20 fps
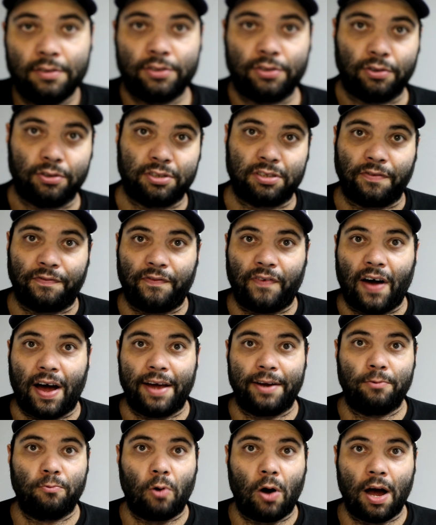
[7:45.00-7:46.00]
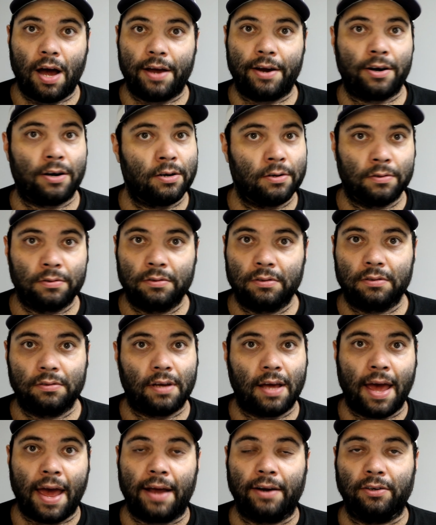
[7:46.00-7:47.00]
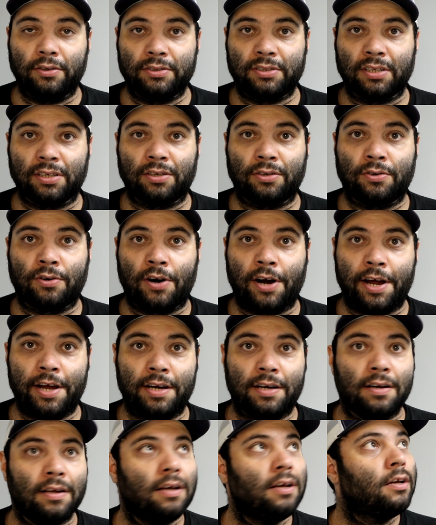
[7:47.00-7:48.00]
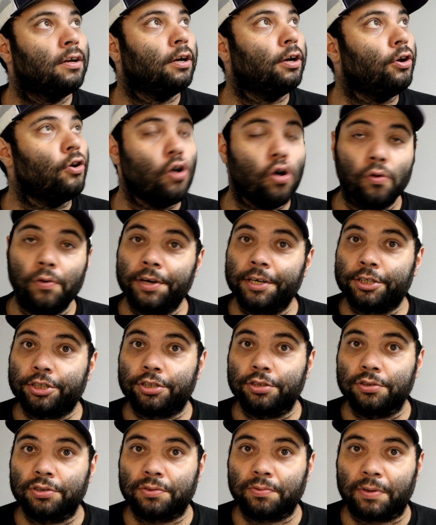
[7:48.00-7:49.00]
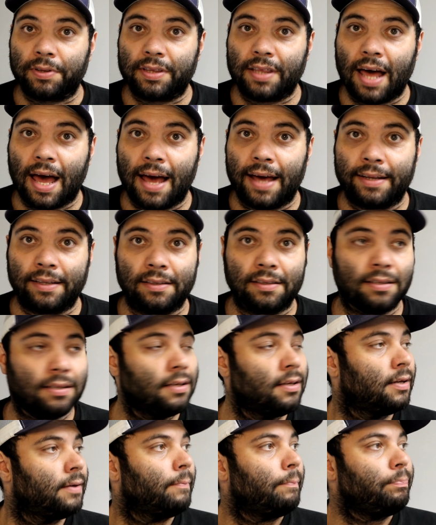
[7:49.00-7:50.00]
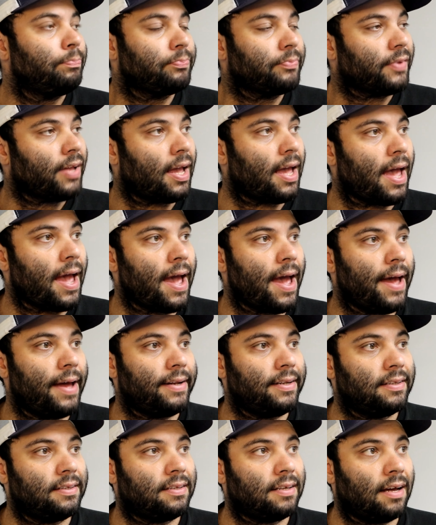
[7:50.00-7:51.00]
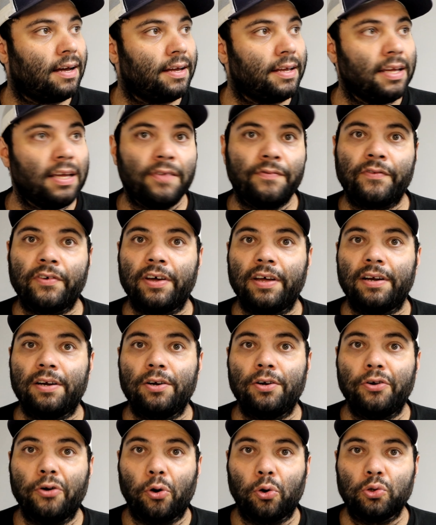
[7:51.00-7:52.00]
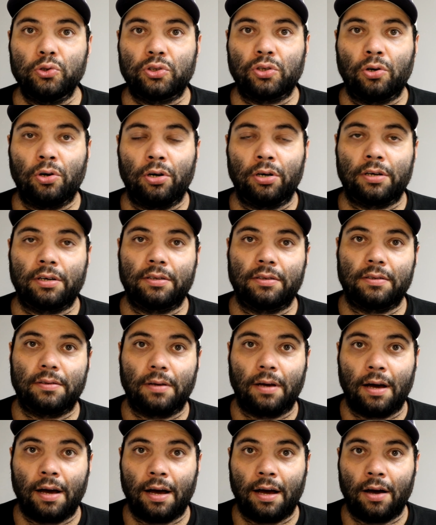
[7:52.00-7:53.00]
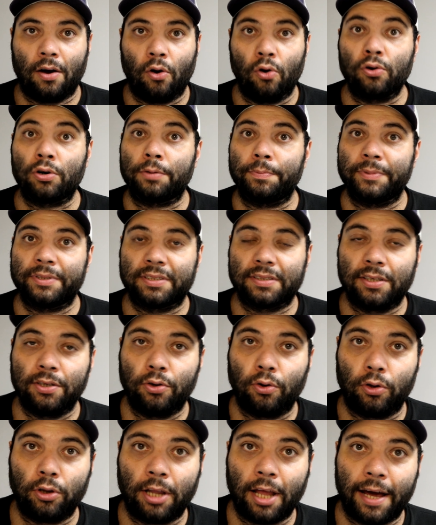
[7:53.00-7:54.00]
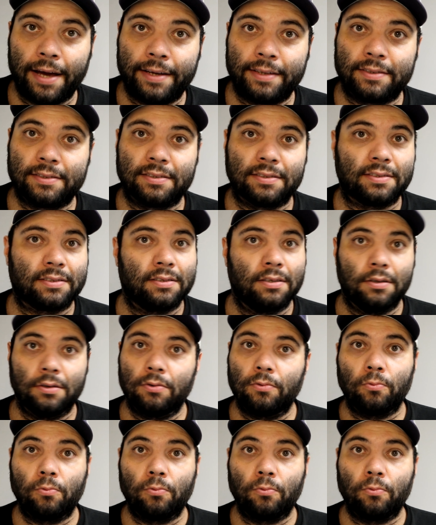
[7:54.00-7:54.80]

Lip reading: So it's a fine wire, handles it great, no issues with that. And even nose hooked Owner Mosquito lights,